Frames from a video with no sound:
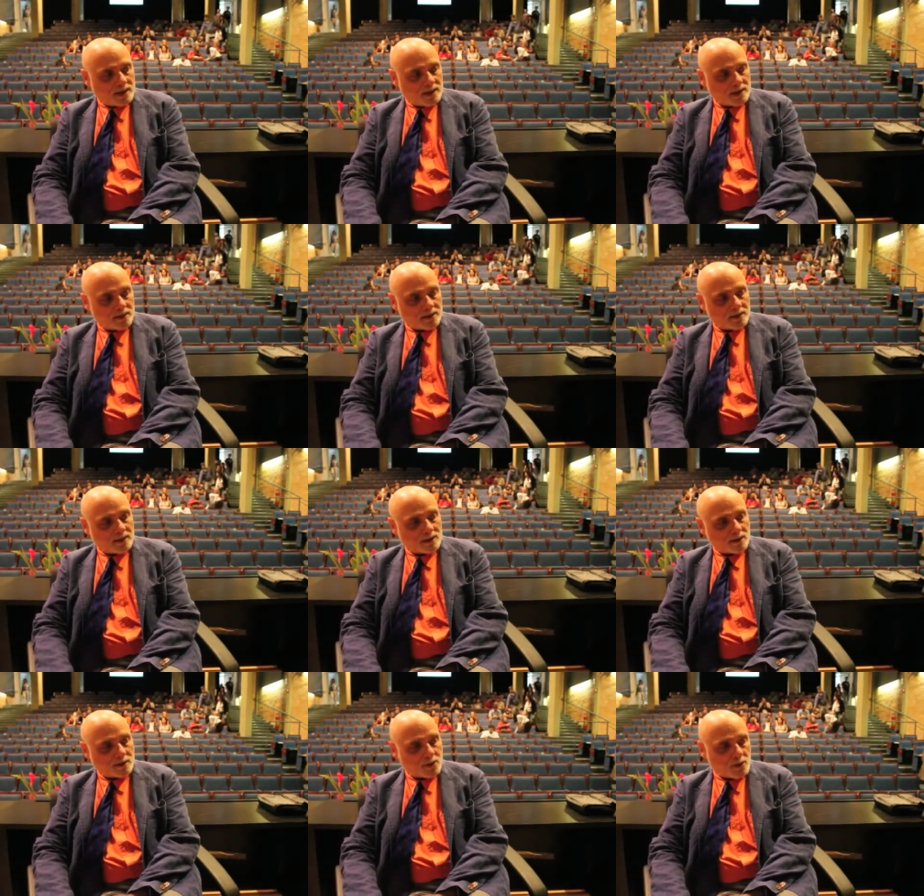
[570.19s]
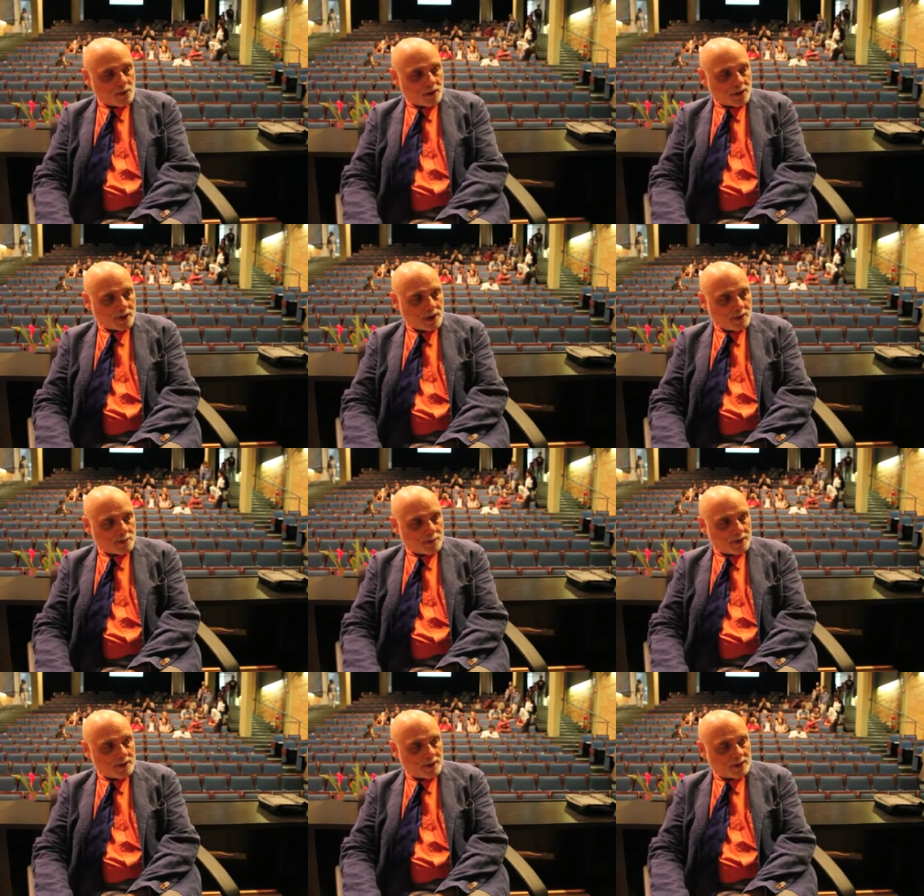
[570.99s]
in growing
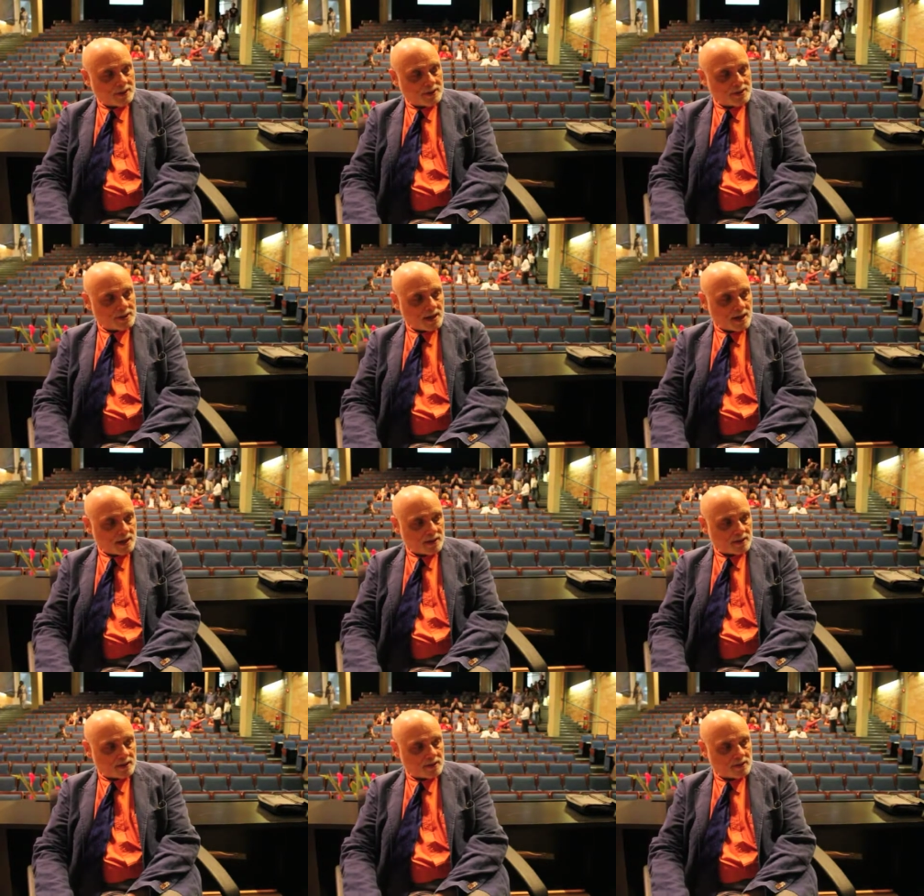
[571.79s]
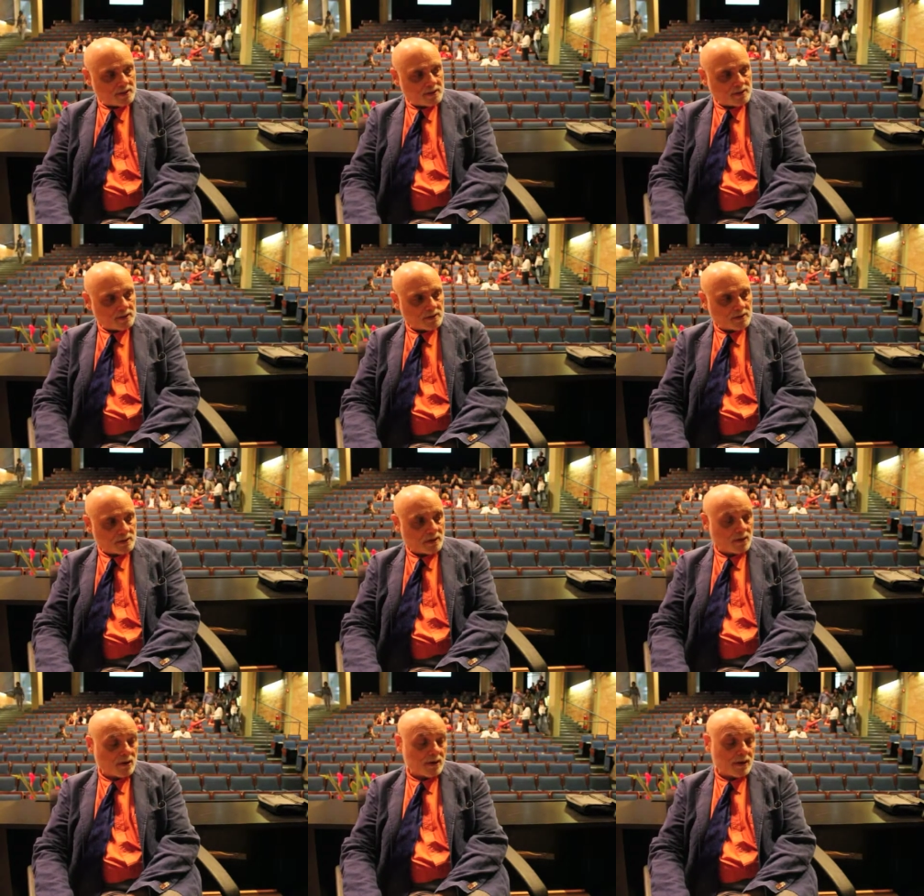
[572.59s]
up in science
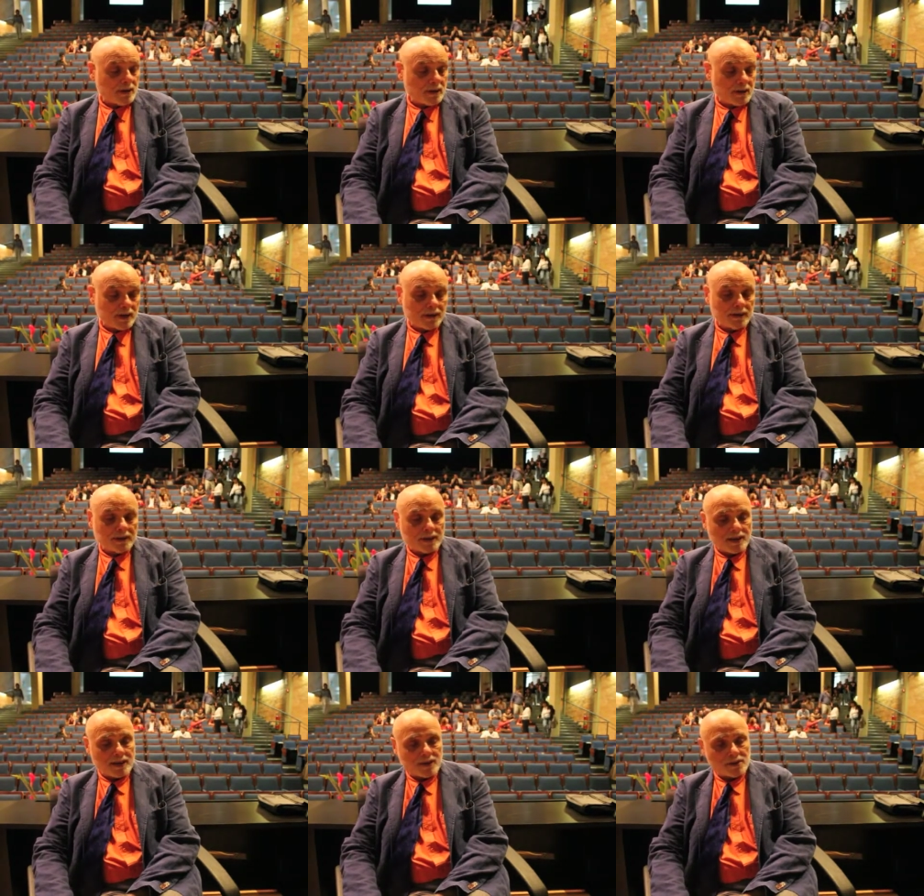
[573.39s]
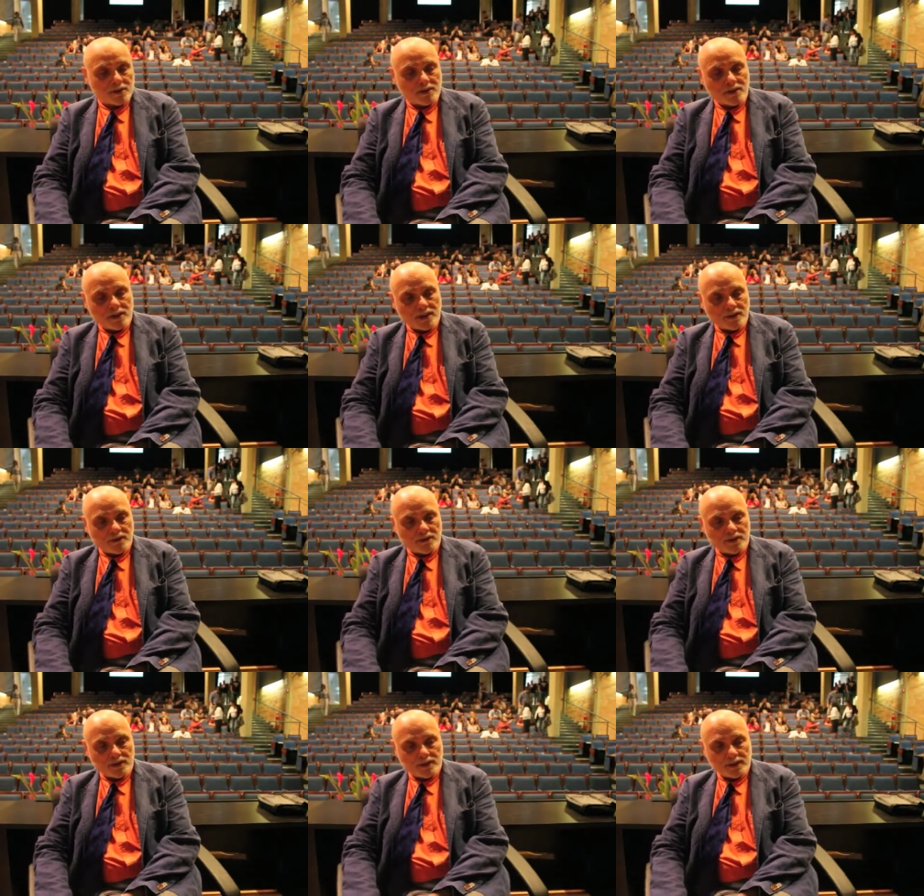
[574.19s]
or anything else in life,
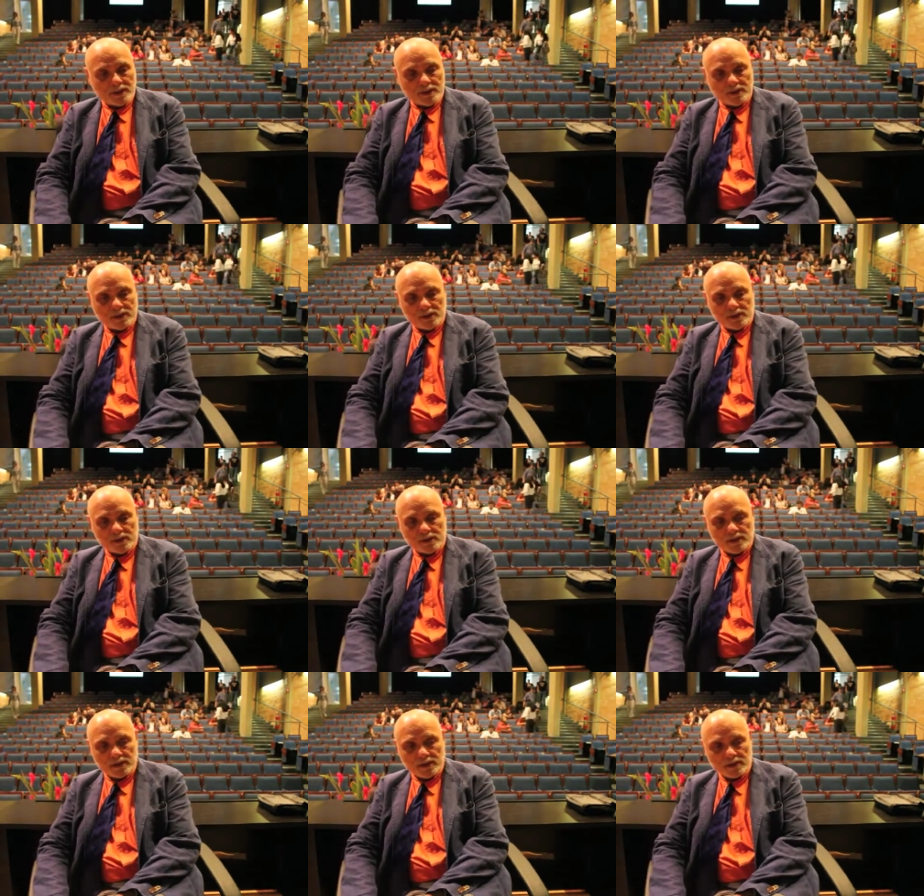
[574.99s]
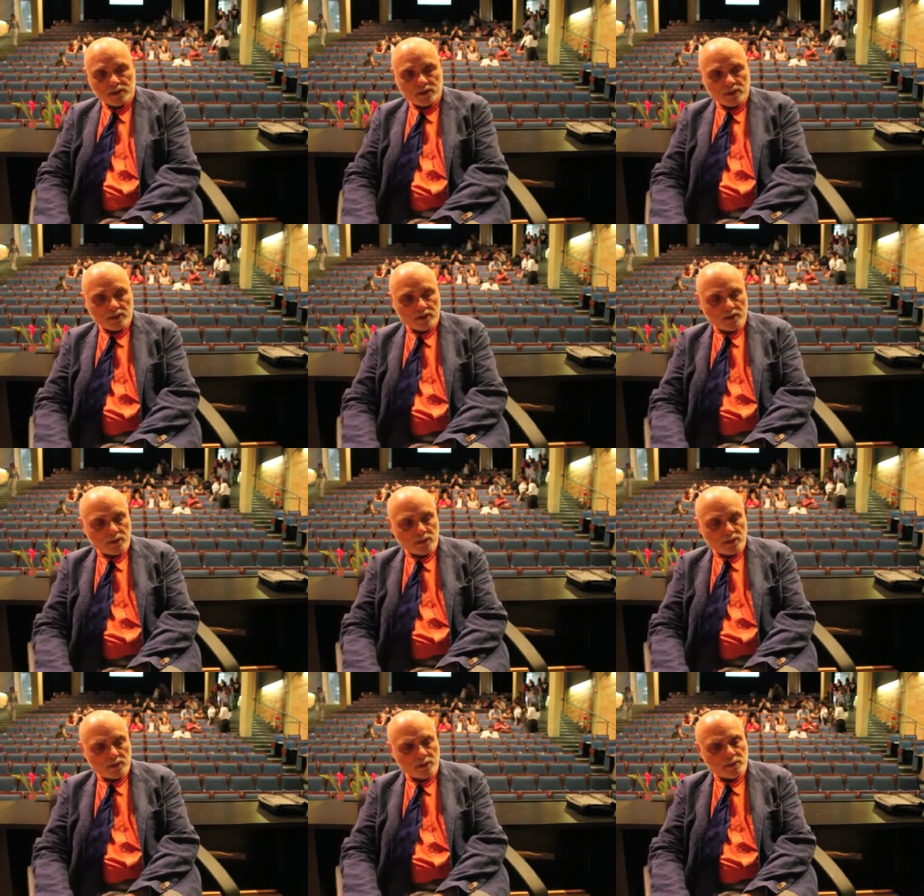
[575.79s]
it's good
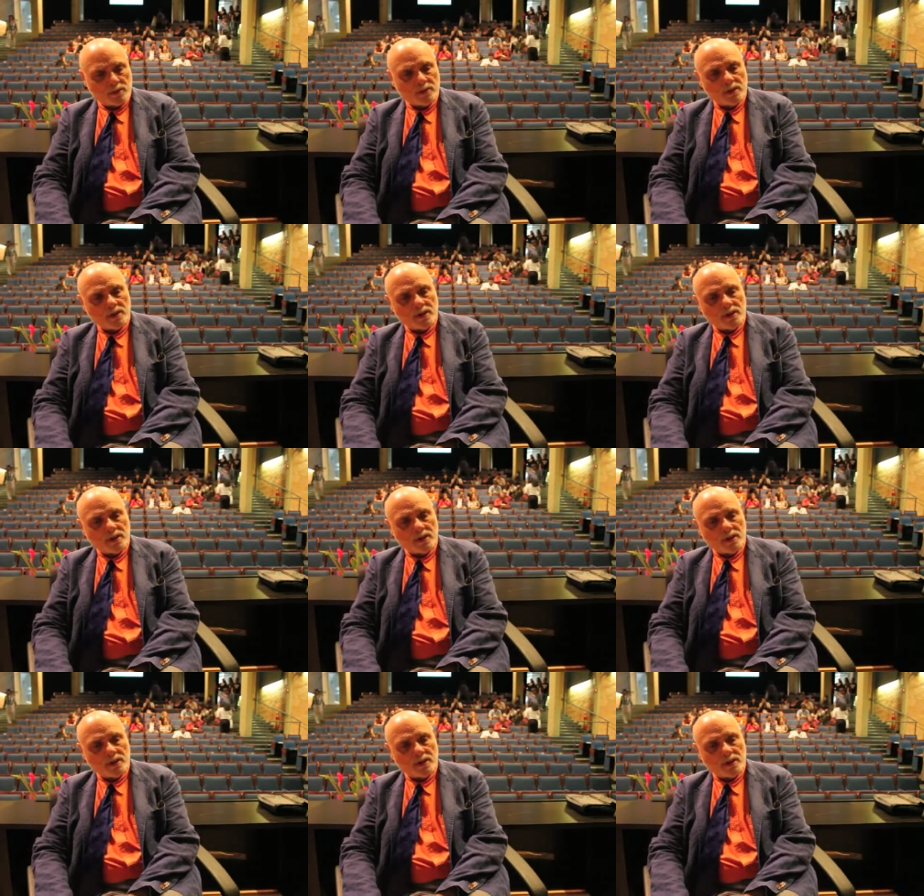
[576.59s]
to